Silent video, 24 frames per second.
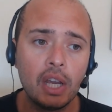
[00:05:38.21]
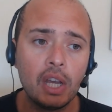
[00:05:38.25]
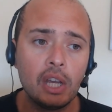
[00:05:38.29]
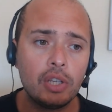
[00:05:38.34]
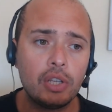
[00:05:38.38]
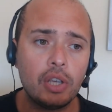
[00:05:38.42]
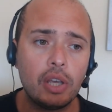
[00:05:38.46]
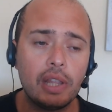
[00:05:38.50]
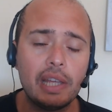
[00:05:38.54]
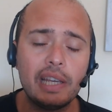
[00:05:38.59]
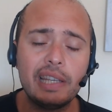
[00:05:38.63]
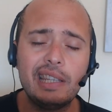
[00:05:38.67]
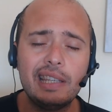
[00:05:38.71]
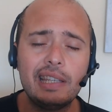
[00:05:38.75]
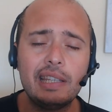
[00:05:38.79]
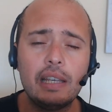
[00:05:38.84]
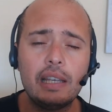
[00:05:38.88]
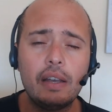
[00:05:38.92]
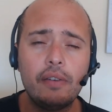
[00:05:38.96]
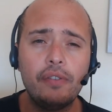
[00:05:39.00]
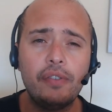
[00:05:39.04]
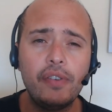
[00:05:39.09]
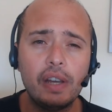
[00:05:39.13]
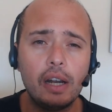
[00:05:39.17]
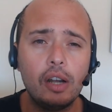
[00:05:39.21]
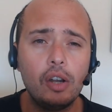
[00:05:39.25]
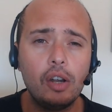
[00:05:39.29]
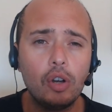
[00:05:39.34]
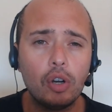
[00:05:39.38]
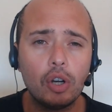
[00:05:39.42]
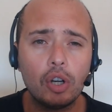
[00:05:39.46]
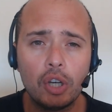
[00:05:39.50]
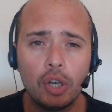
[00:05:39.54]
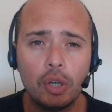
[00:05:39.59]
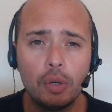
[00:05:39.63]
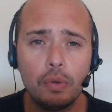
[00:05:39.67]
So this is something a
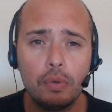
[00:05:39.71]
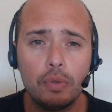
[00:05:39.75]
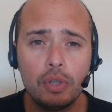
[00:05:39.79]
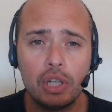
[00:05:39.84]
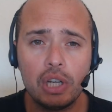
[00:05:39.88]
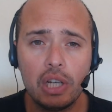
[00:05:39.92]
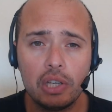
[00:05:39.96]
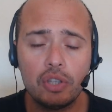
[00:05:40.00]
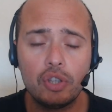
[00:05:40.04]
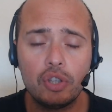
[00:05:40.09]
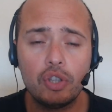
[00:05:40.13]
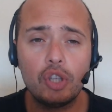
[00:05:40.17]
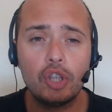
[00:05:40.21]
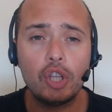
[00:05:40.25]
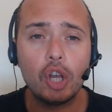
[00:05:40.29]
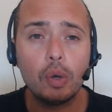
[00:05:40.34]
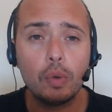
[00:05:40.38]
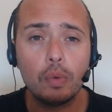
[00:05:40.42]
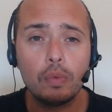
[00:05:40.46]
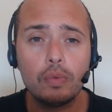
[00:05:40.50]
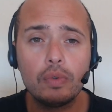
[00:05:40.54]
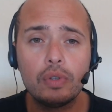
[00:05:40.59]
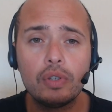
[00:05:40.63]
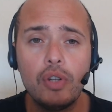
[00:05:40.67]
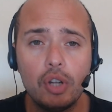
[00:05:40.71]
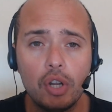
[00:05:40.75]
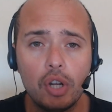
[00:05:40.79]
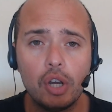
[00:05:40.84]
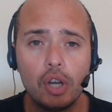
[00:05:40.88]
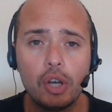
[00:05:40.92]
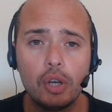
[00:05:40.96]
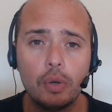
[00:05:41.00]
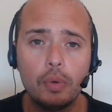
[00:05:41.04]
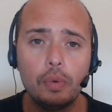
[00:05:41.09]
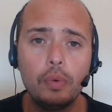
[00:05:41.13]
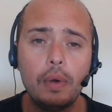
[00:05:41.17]
lot of coaches don't
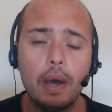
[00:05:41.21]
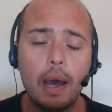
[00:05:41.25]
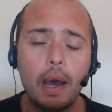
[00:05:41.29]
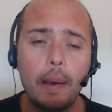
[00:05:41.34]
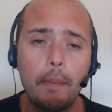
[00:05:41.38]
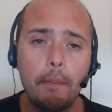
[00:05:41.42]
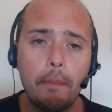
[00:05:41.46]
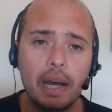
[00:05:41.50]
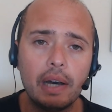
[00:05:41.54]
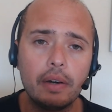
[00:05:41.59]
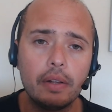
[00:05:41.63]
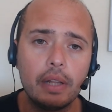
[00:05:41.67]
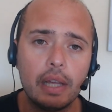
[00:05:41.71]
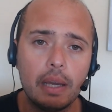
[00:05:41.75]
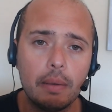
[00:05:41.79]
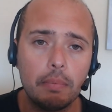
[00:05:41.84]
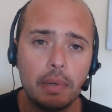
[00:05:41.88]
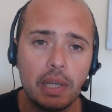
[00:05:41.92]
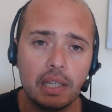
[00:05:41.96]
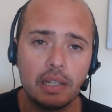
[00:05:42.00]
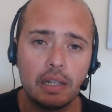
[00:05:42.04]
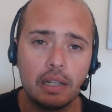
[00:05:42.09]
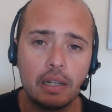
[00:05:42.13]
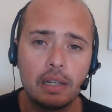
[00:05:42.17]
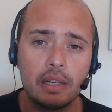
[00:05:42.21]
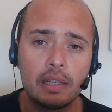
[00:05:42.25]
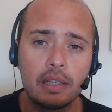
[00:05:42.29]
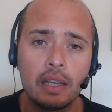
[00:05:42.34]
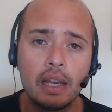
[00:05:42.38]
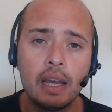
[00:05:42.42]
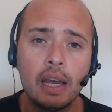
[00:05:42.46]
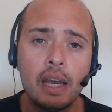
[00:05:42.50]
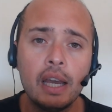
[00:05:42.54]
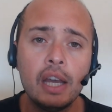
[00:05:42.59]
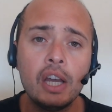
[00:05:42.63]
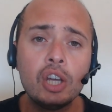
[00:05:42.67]
know about their business.
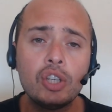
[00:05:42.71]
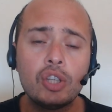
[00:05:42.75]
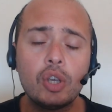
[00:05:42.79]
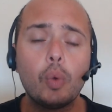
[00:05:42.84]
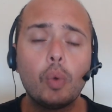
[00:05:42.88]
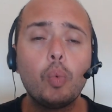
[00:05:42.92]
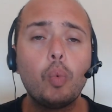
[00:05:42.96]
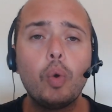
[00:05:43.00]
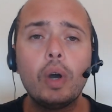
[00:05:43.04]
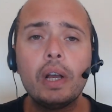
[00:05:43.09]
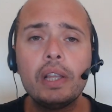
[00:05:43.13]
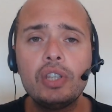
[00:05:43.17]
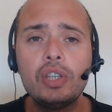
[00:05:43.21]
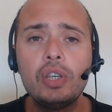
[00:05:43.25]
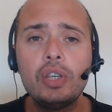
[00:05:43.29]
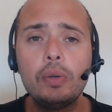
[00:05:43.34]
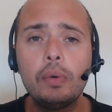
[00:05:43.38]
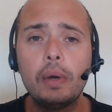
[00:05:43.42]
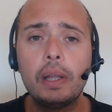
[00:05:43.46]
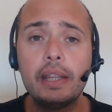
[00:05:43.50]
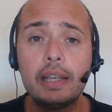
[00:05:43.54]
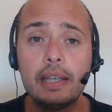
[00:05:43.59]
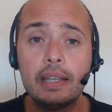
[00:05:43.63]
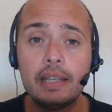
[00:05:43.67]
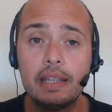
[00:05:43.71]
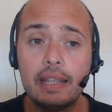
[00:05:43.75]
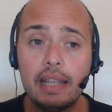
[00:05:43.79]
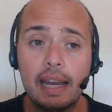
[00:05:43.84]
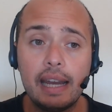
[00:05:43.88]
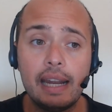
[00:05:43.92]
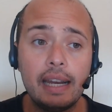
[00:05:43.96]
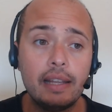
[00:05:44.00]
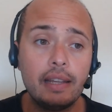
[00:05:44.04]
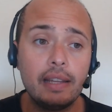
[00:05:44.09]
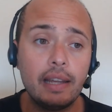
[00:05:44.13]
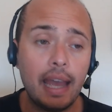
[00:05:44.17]
So once you
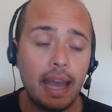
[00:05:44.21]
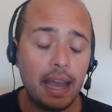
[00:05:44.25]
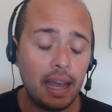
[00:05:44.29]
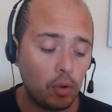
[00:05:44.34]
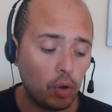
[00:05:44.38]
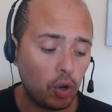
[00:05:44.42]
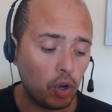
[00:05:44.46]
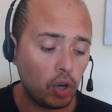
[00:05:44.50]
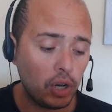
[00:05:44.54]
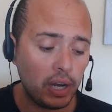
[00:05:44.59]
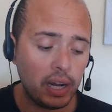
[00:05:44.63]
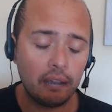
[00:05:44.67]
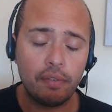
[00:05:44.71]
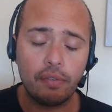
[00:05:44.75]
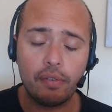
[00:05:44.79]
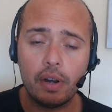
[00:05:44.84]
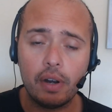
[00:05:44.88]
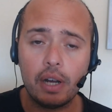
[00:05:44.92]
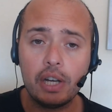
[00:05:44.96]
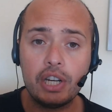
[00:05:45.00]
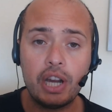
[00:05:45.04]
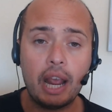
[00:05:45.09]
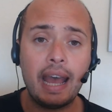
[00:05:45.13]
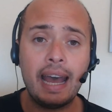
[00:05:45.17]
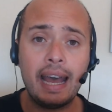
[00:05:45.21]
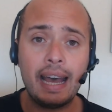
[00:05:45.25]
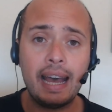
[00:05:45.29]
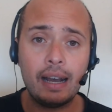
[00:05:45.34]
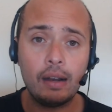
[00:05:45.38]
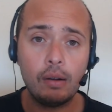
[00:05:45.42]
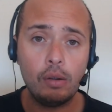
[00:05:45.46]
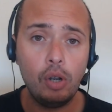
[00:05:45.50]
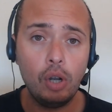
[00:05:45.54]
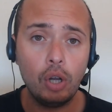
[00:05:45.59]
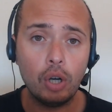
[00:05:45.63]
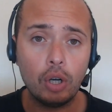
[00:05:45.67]
understand on average how
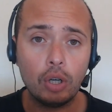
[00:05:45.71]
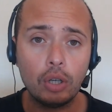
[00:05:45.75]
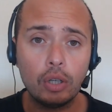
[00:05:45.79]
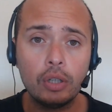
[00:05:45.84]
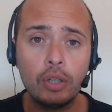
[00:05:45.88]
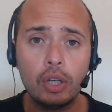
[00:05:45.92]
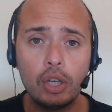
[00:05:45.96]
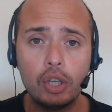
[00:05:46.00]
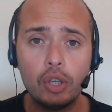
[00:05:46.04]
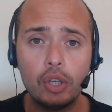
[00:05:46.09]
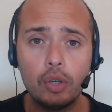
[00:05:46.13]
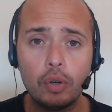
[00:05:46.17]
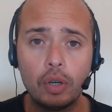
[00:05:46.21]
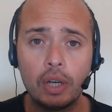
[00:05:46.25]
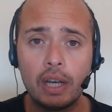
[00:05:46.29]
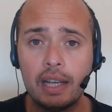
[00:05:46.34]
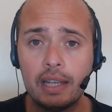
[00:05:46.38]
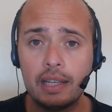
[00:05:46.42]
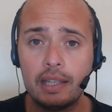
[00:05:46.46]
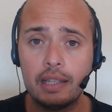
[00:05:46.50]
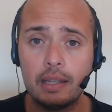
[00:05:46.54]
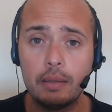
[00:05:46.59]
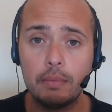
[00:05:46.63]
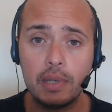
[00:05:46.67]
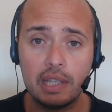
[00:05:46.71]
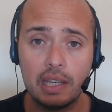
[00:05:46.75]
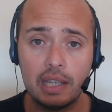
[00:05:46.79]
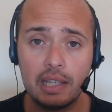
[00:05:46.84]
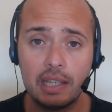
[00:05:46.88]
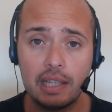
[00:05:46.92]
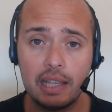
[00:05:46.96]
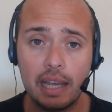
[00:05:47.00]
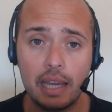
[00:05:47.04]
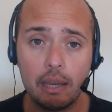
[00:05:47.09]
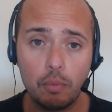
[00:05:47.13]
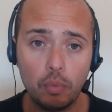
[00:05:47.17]
long your customers are
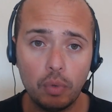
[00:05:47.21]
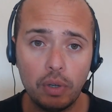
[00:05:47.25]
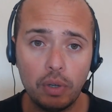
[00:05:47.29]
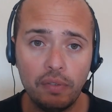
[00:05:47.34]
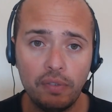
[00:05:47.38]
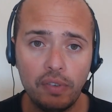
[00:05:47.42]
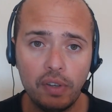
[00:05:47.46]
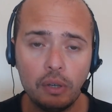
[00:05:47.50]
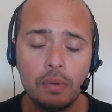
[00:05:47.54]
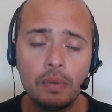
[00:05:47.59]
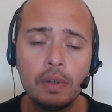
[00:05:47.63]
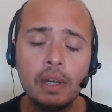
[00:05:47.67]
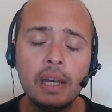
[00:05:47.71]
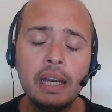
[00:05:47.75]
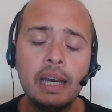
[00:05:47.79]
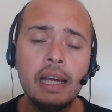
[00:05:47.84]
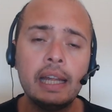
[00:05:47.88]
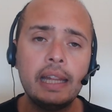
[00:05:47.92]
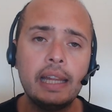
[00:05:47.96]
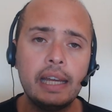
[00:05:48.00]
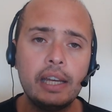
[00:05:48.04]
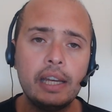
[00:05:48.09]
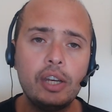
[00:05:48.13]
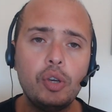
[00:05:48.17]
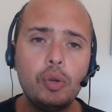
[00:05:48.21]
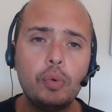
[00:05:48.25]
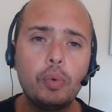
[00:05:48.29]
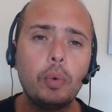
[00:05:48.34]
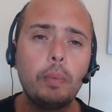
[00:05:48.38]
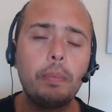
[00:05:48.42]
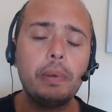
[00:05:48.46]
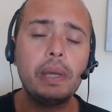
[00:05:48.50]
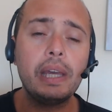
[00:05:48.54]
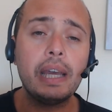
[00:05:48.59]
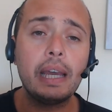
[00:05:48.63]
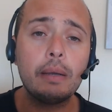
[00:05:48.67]
staying with you, then you will
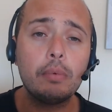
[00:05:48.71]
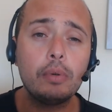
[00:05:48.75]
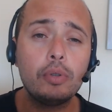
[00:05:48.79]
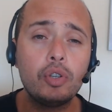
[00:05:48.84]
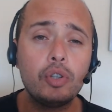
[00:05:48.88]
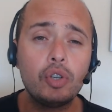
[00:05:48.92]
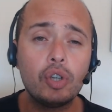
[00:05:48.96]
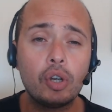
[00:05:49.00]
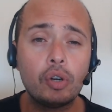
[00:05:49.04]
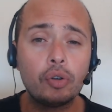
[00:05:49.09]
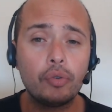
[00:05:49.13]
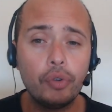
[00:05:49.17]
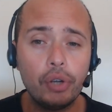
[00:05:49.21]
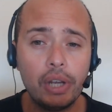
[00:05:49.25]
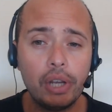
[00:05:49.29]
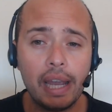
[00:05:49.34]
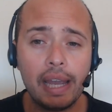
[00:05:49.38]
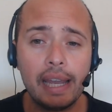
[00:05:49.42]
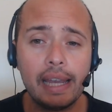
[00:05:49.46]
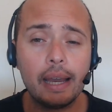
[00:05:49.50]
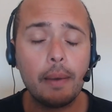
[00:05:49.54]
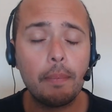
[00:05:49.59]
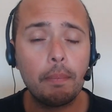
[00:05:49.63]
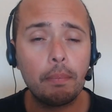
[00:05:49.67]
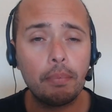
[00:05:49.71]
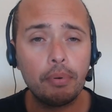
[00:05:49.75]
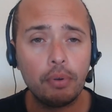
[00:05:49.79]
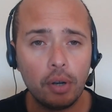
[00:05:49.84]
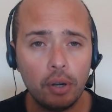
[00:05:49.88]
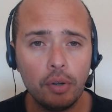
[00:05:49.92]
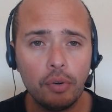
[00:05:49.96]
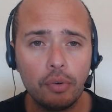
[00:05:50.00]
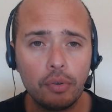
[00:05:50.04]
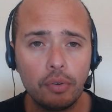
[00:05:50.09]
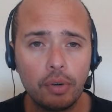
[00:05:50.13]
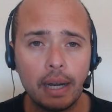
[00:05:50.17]
be able to create a
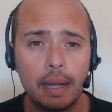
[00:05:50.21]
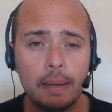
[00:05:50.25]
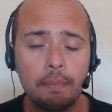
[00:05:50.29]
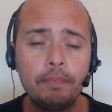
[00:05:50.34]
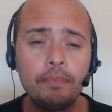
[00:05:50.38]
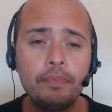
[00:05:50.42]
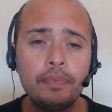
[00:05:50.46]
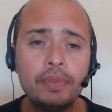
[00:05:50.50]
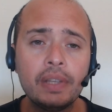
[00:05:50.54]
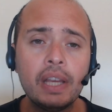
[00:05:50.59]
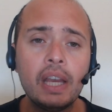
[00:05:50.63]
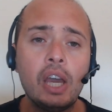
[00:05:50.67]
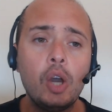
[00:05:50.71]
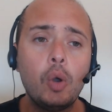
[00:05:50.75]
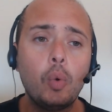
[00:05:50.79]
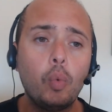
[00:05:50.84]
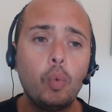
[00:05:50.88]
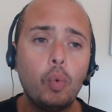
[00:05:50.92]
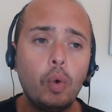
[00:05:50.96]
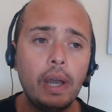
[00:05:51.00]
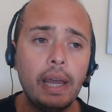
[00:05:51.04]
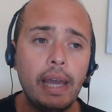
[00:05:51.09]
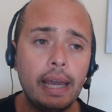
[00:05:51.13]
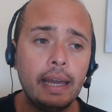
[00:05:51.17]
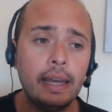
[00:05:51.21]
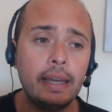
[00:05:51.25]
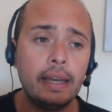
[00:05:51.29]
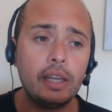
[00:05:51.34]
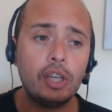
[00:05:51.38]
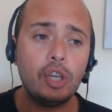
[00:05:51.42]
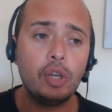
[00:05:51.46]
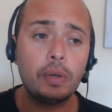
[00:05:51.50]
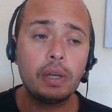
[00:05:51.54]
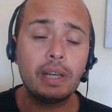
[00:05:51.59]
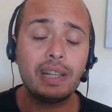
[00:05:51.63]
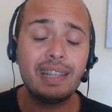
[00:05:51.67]
program where
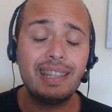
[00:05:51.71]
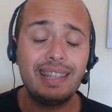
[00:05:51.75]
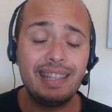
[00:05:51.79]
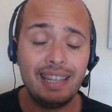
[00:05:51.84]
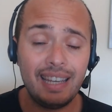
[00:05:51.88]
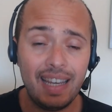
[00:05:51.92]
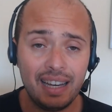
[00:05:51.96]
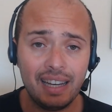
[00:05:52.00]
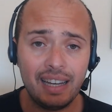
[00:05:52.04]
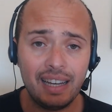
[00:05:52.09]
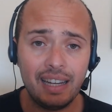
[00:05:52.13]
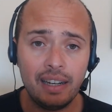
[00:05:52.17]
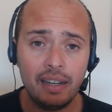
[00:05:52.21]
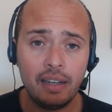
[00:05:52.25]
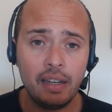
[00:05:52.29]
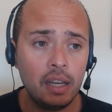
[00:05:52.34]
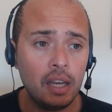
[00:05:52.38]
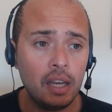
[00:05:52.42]
you can turn